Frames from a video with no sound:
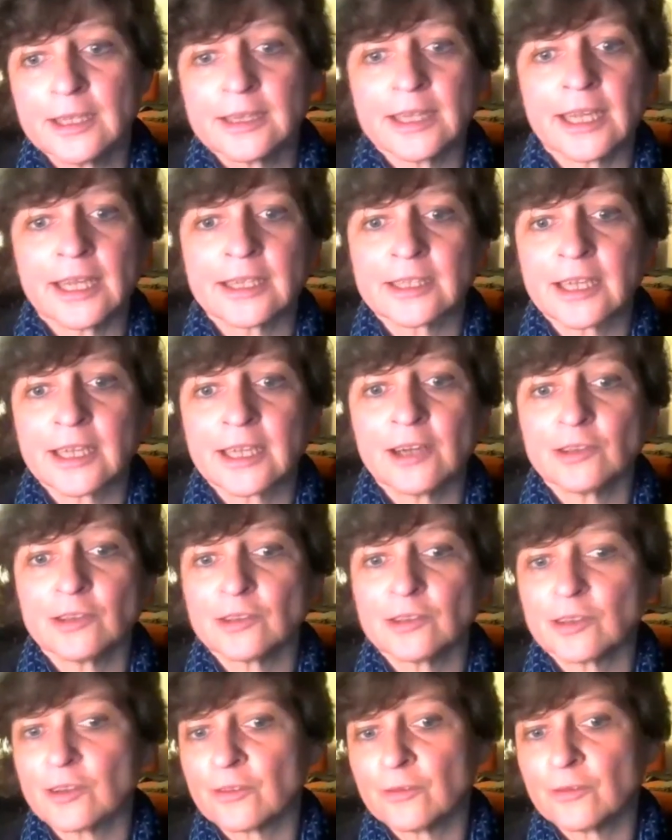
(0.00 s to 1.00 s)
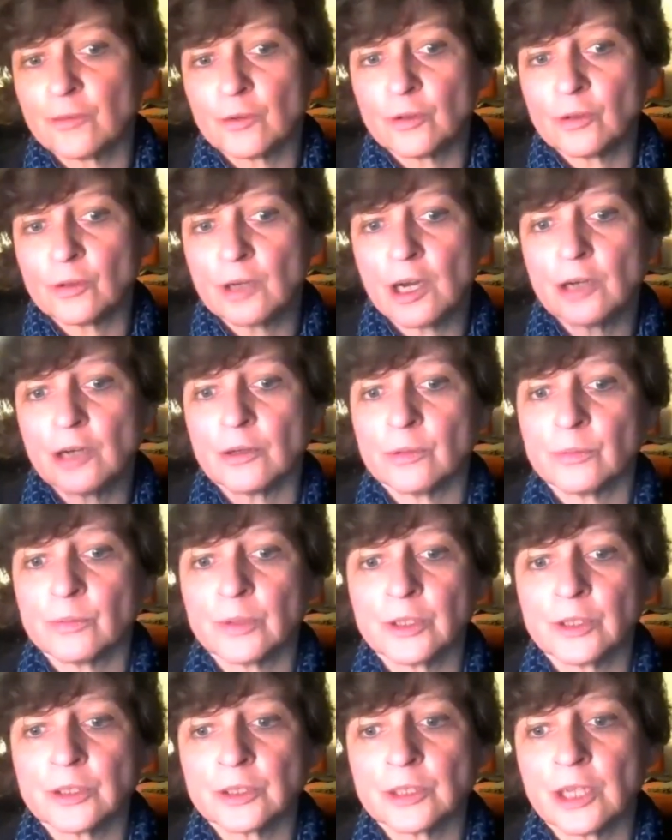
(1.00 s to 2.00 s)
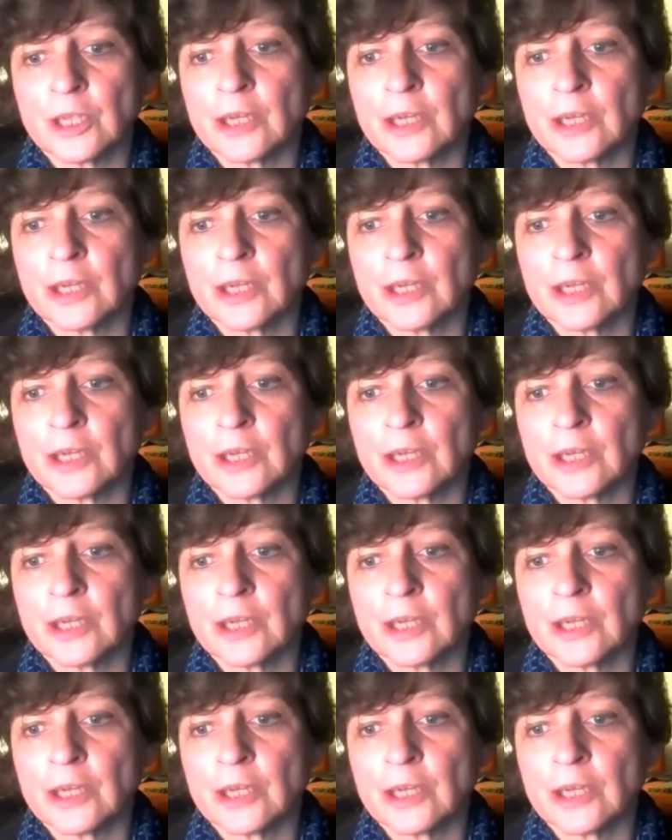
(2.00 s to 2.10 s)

that counts for our world,